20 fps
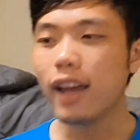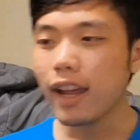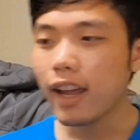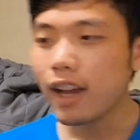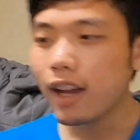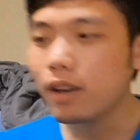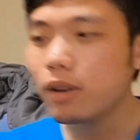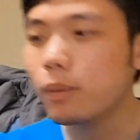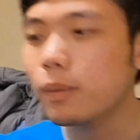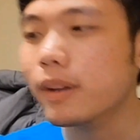
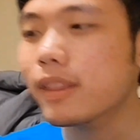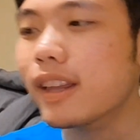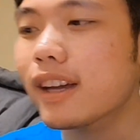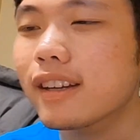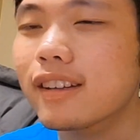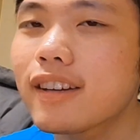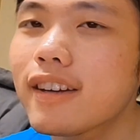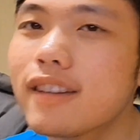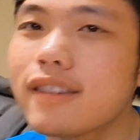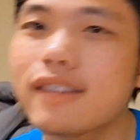and what
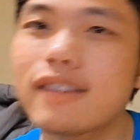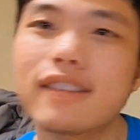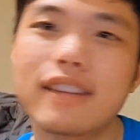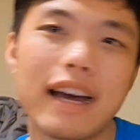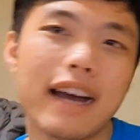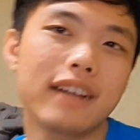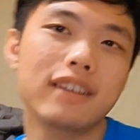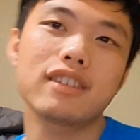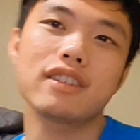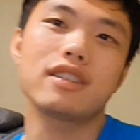that does is
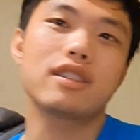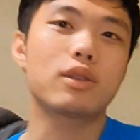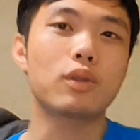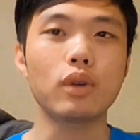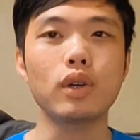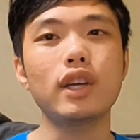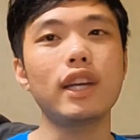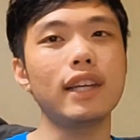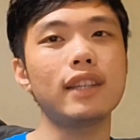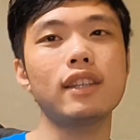that just
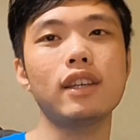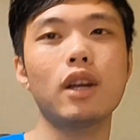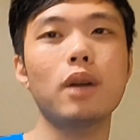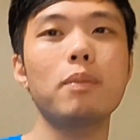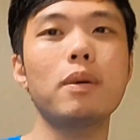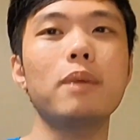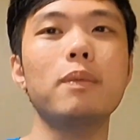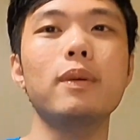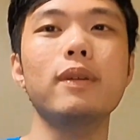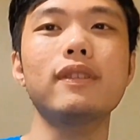creates air
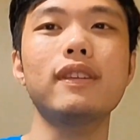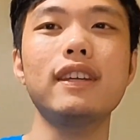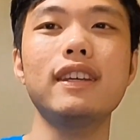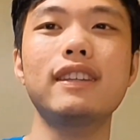bubbles.